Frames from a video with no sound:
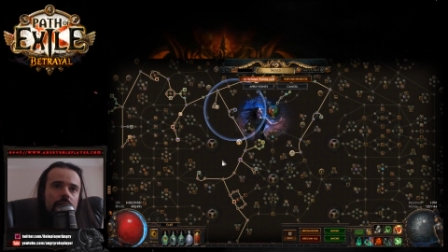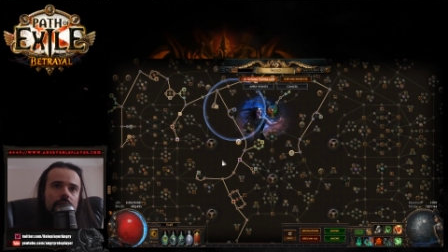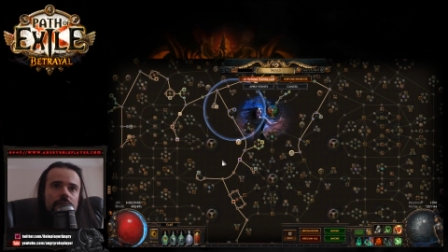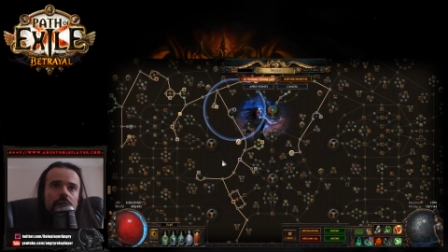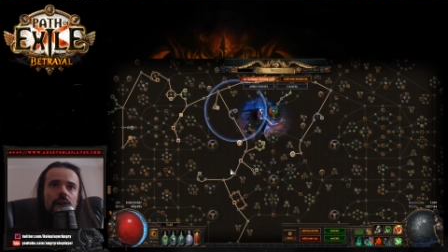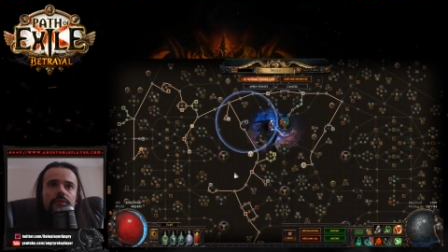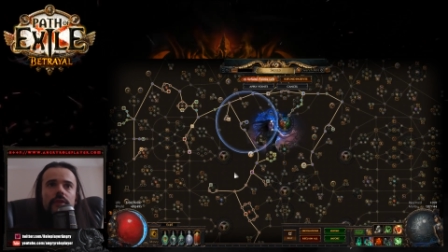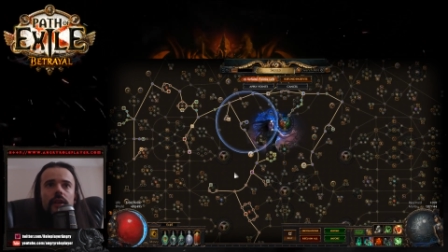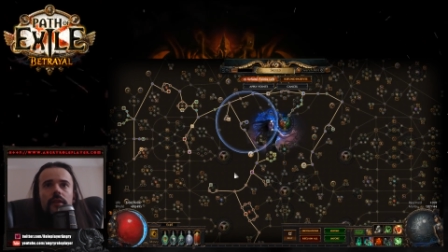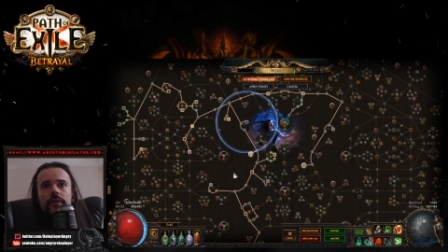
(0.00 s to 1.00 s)
stuff,
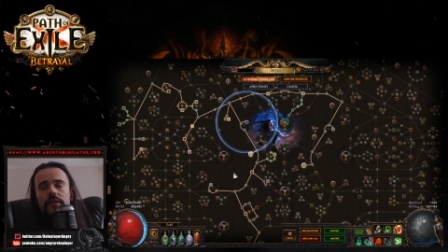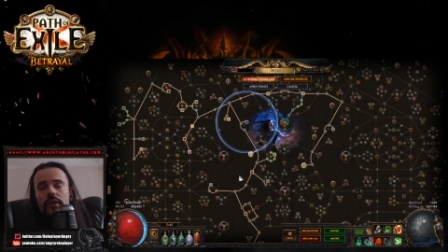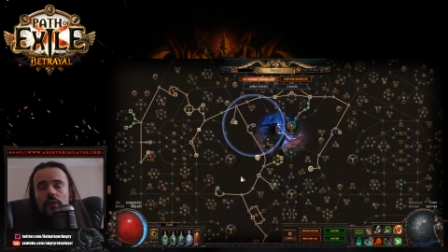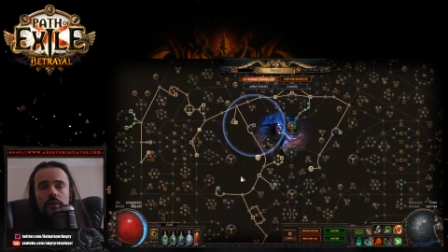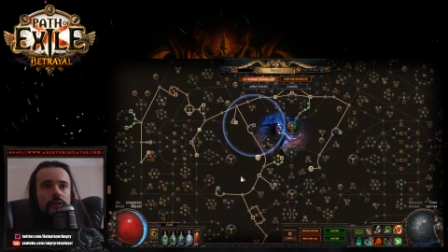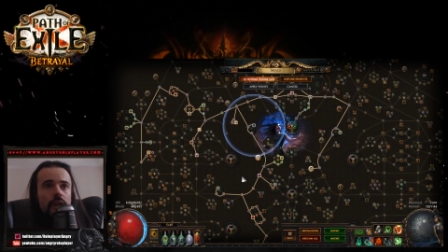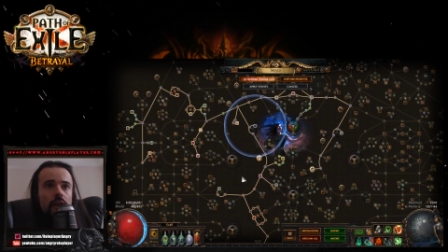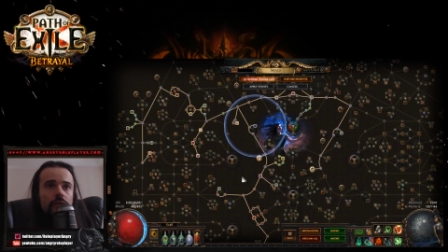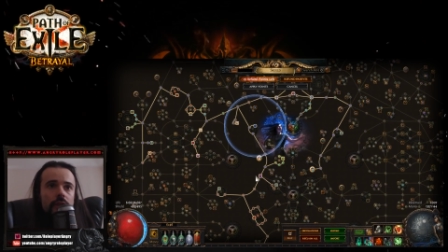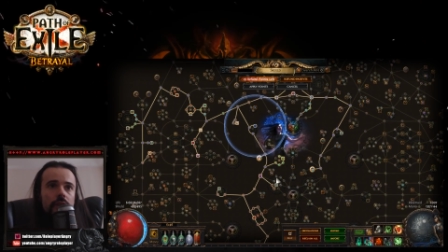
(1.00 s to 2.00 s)
and slowing
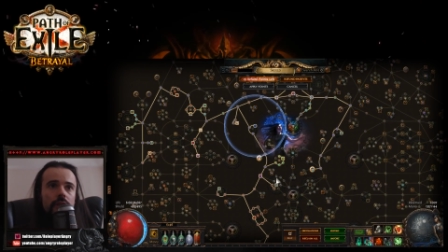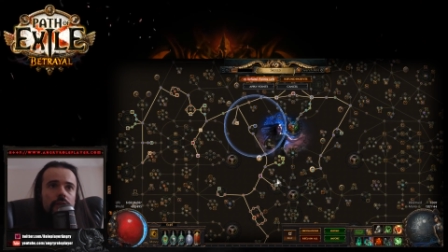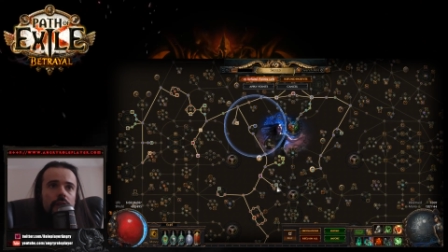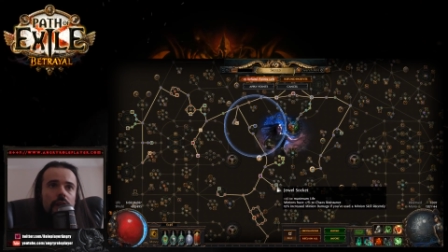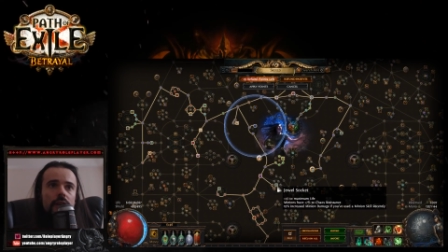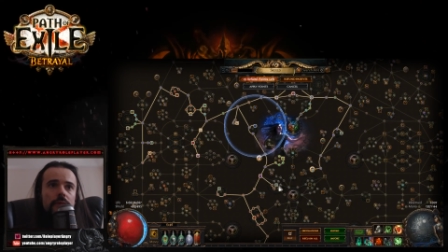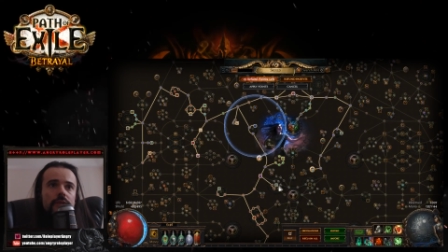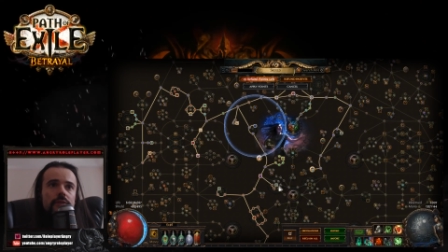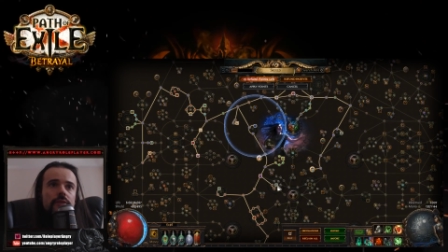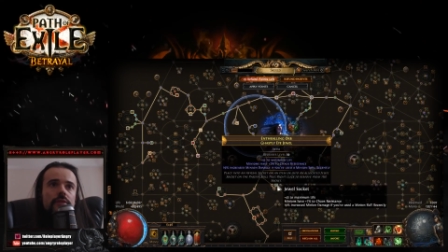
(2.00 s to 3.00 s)
down the
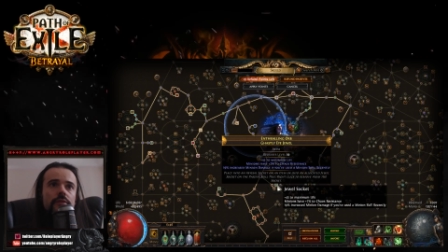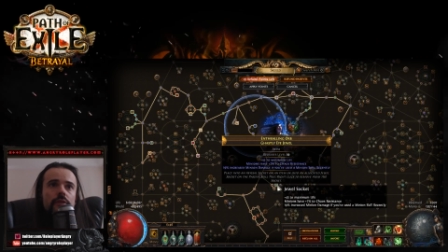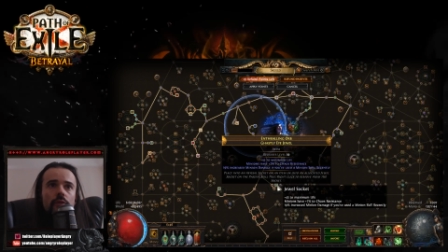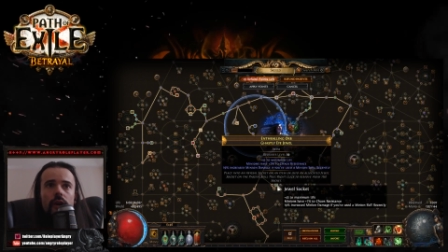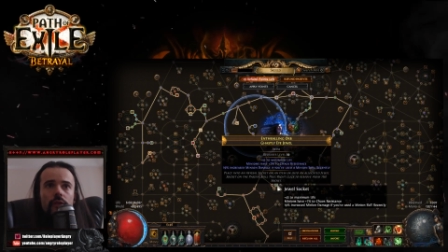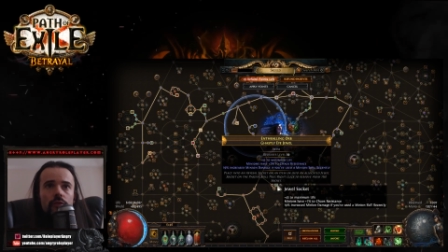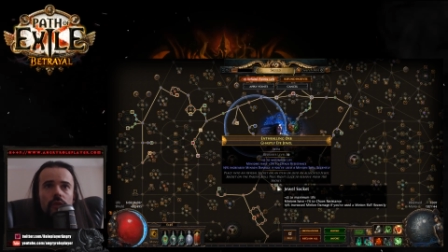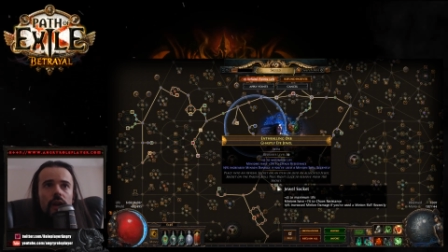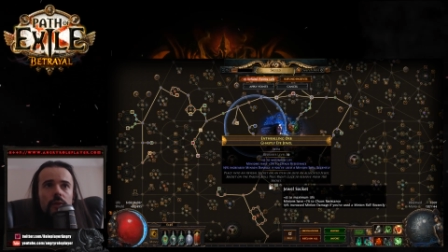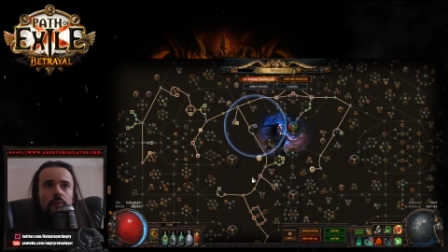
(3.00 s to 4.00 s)
enemies. This is quite
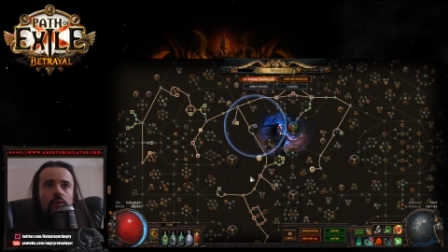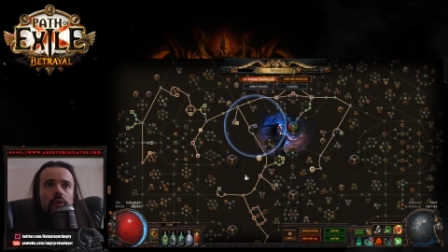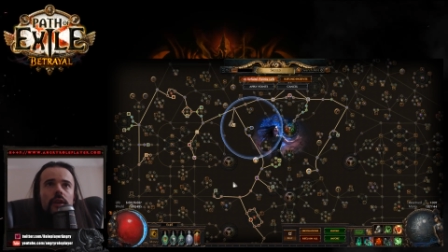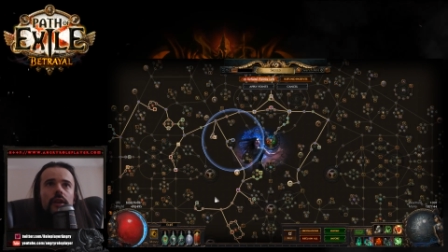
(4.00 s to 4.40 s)
reliable.